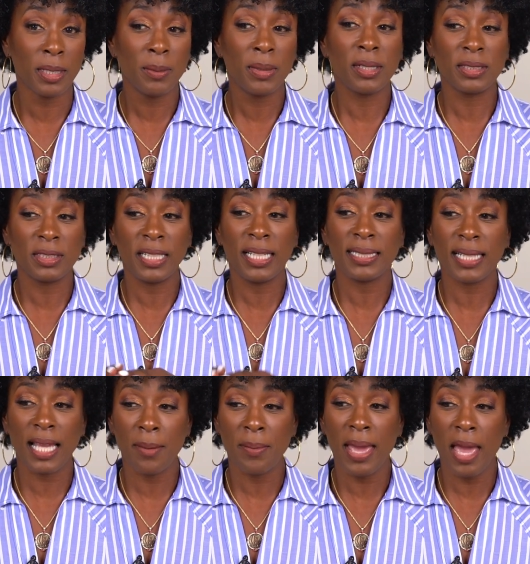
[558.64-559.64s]
Because yes,
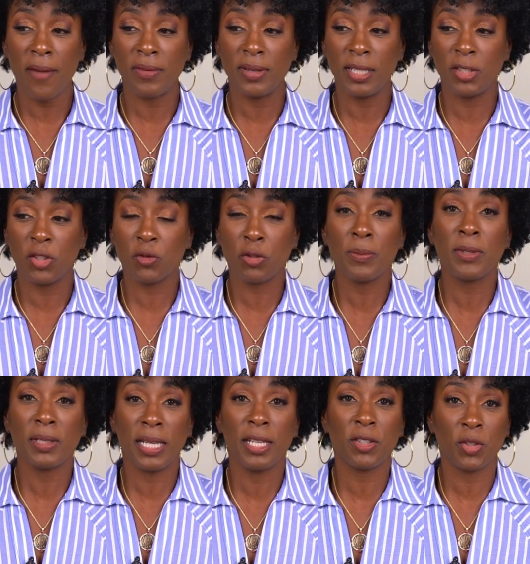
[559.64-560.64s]
I'm having these
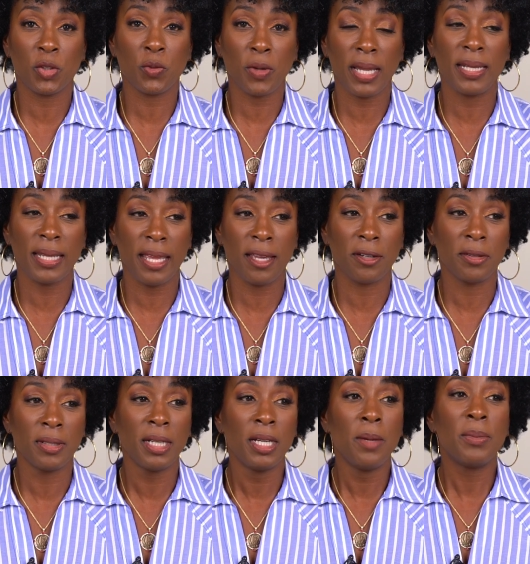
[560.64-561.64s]
tribulations right
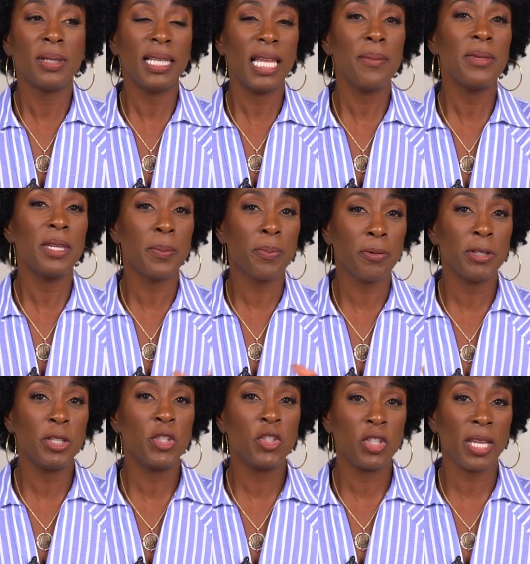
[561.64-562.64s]
now, but let me
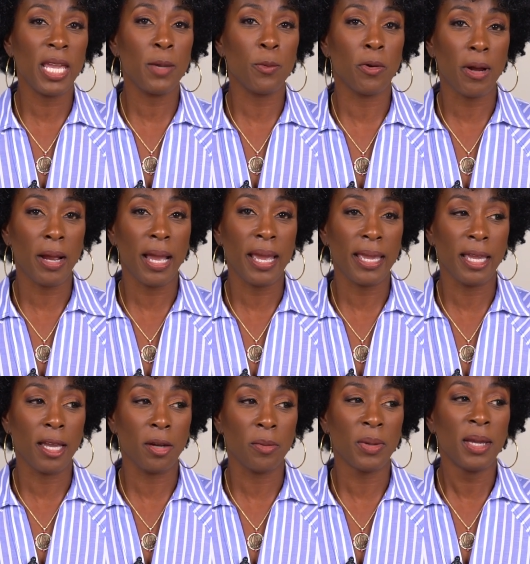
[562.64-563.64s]
appreciate where I
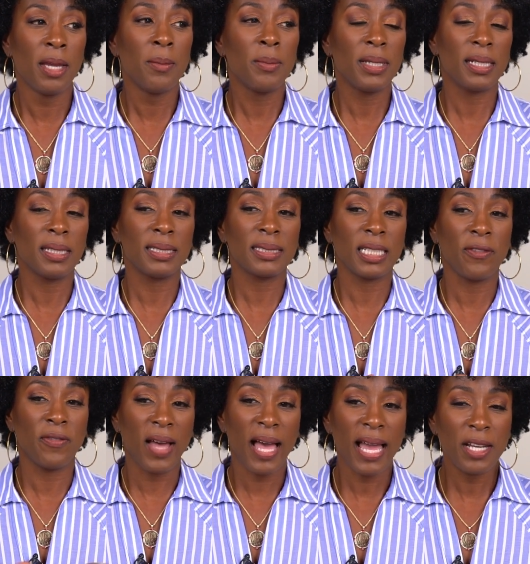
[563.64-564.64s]
am. Because
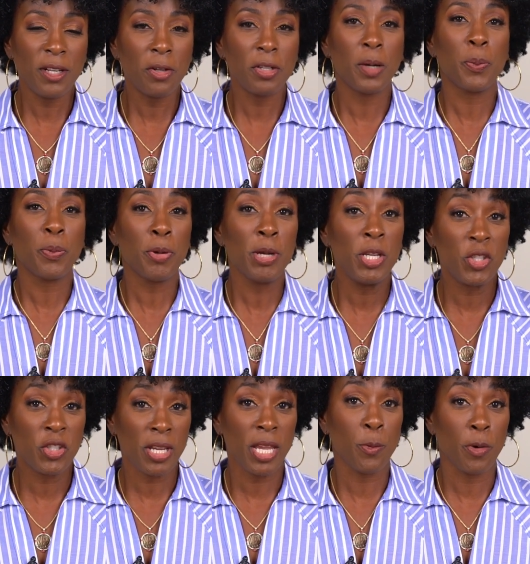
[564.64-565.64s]
if I don't
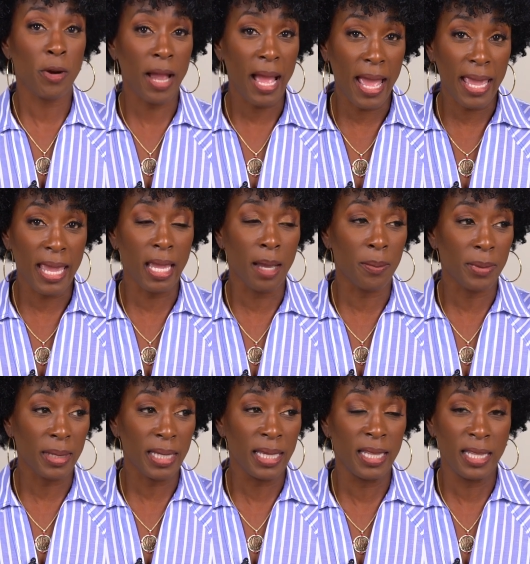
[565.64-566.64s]
appreciate where I am
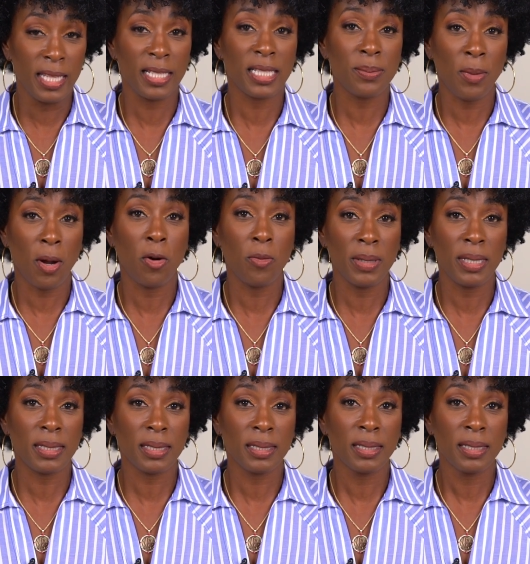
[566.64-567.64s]
in this
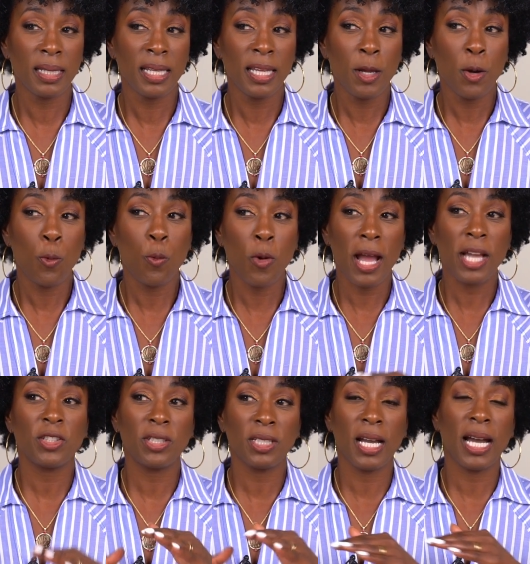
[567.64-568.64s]
moment, why
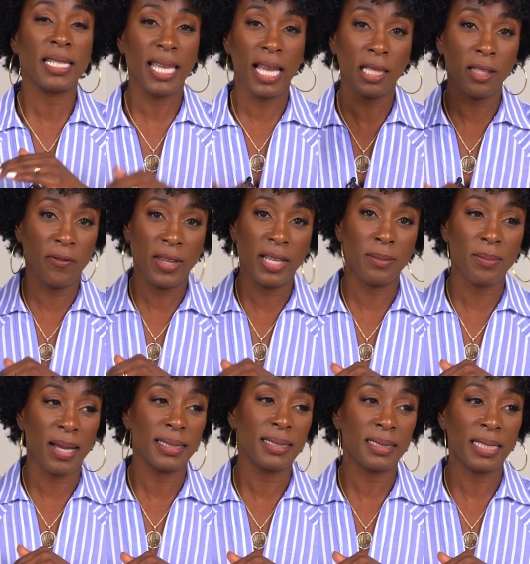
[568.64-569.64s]
should God elevate
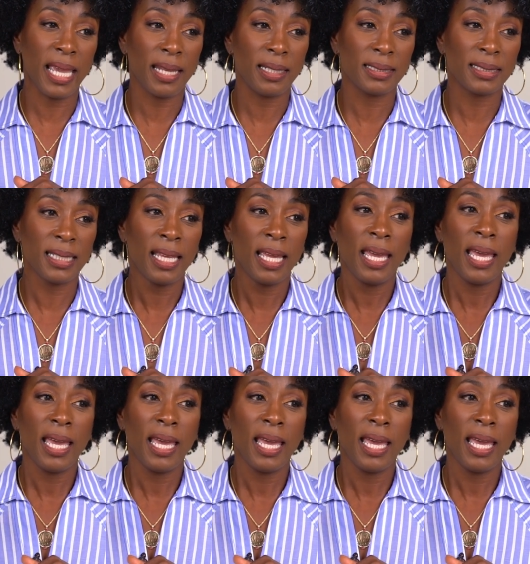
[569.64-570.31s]
my status?